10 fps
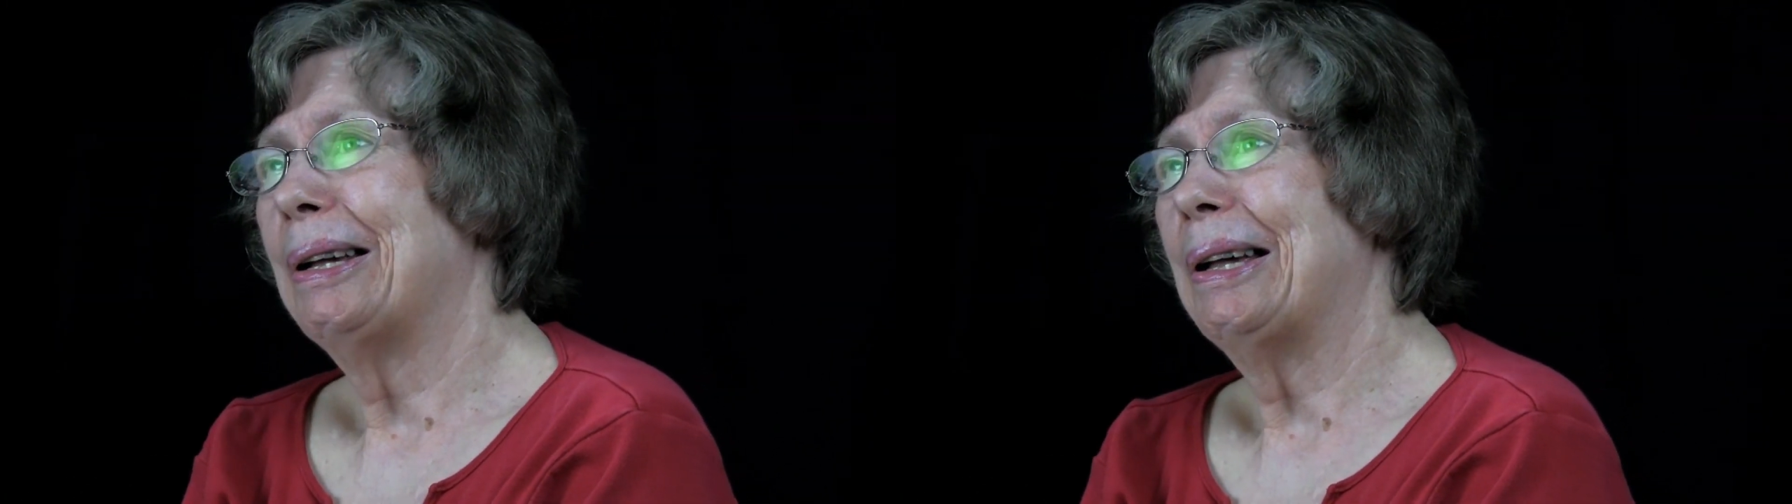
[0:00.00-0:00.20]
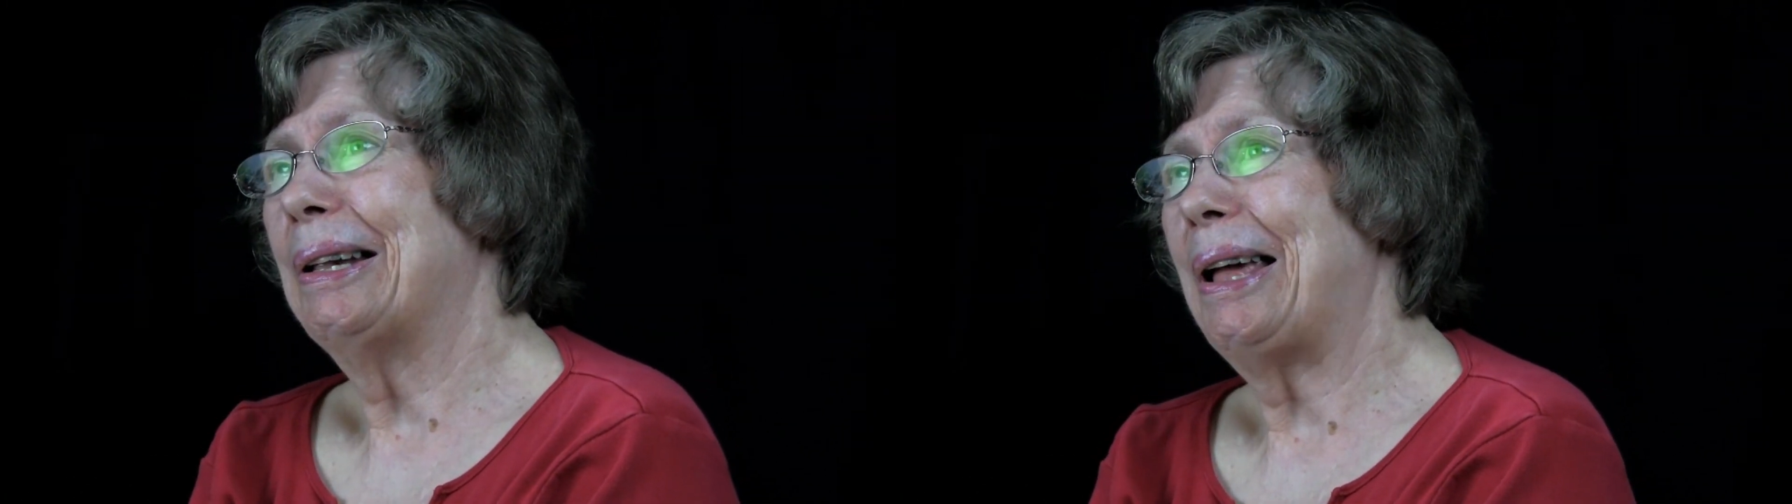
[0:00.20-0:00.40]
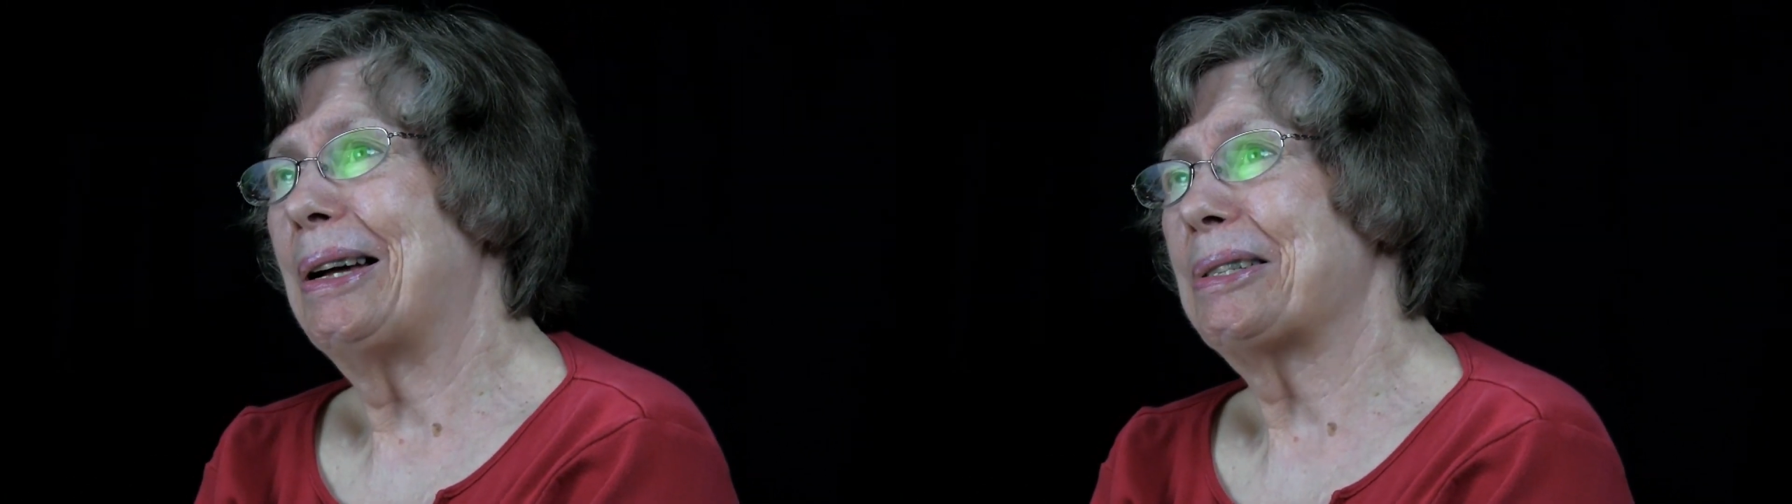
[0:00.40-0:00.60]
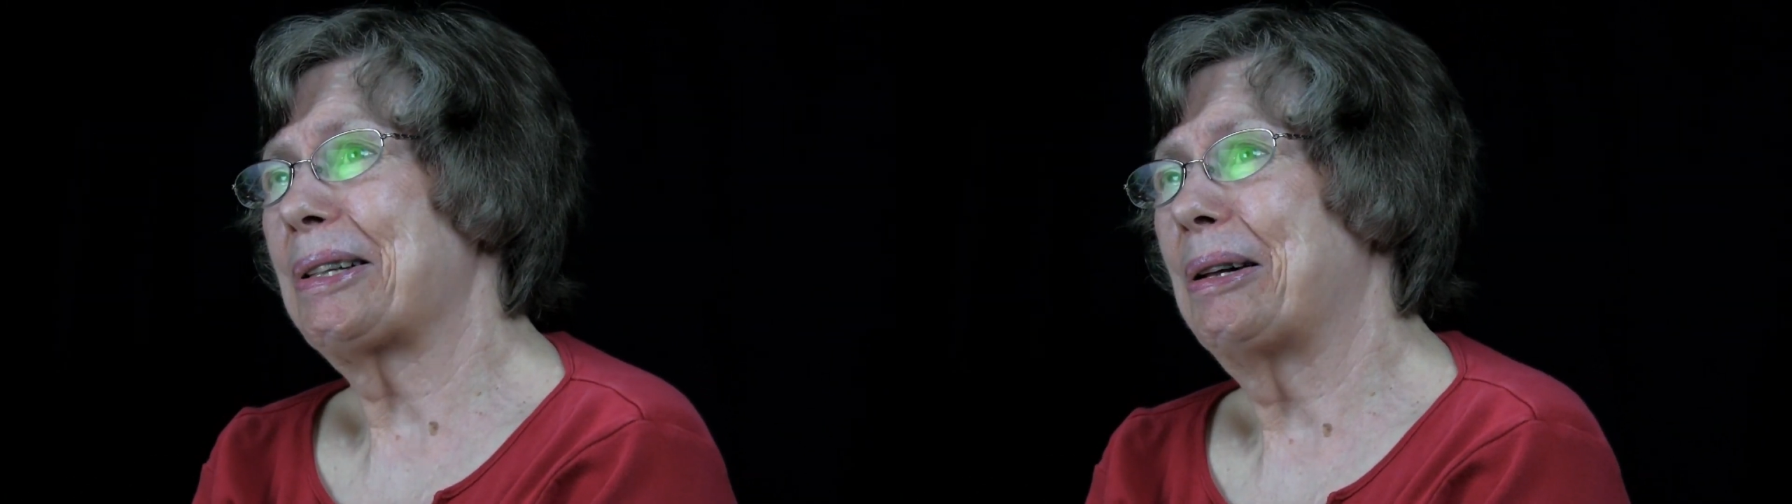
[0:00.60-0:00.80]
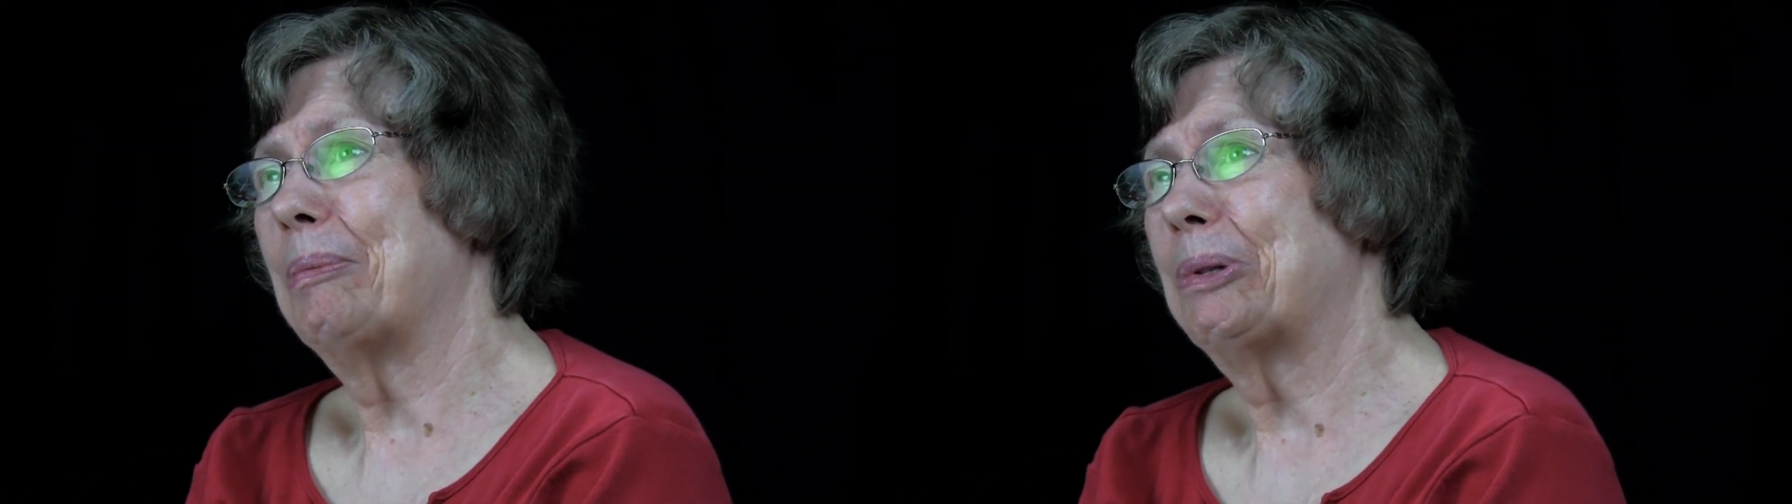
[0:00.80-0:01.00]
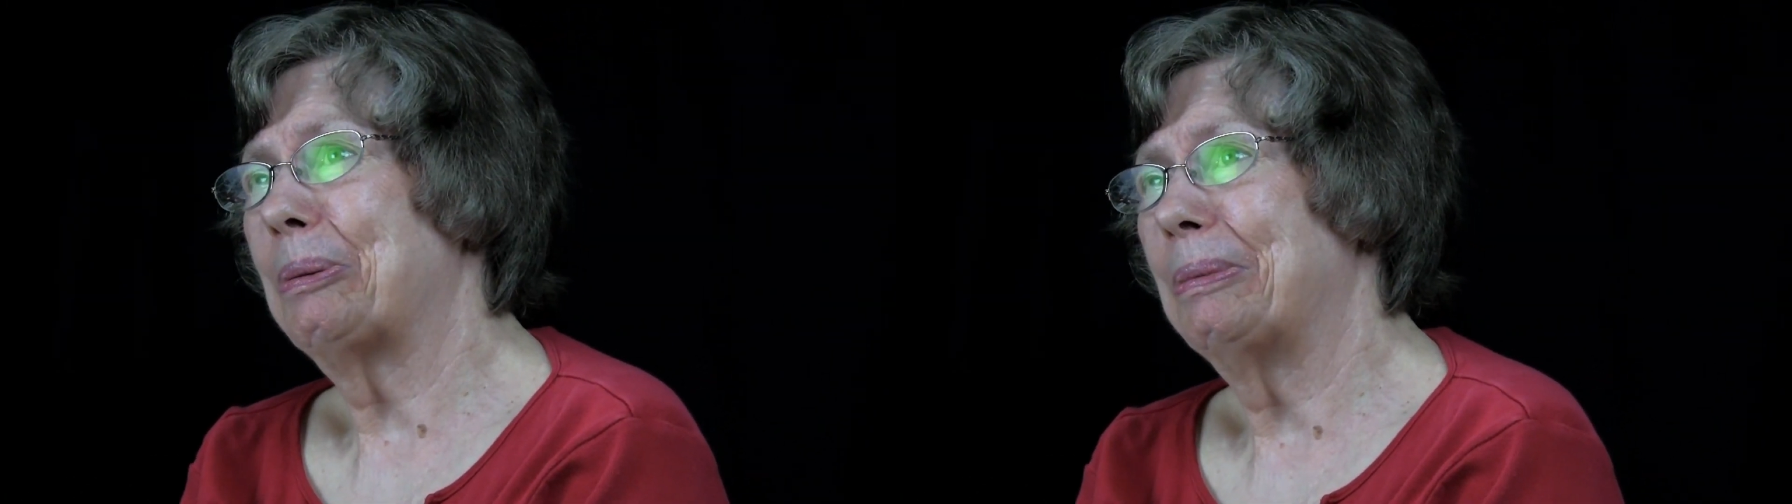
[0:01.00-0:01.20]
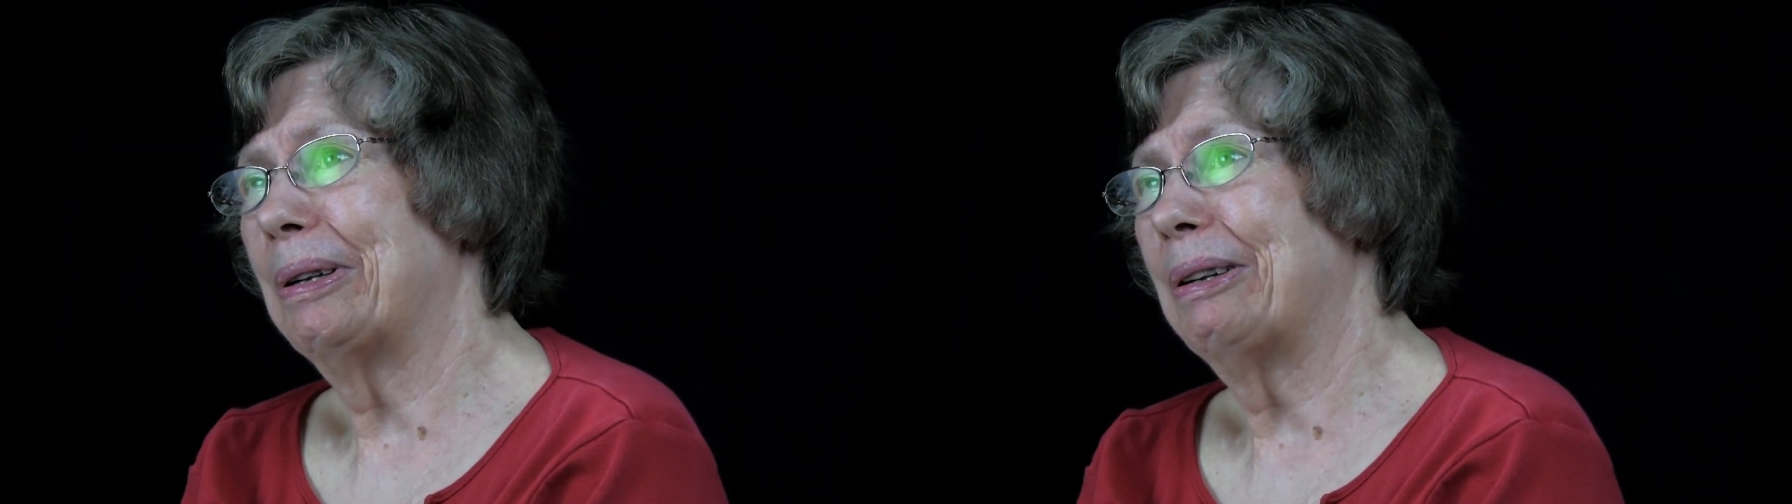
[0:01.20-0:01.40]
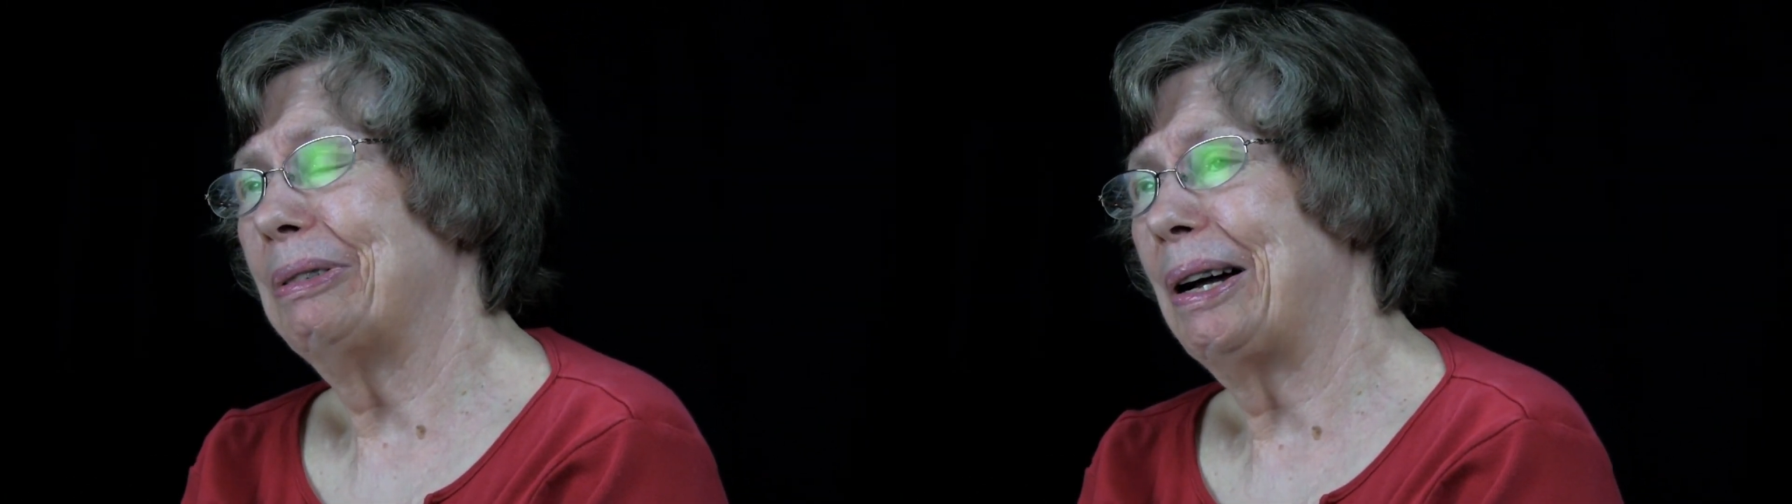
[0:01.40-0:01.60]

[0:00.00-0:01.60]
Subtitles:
and ask him if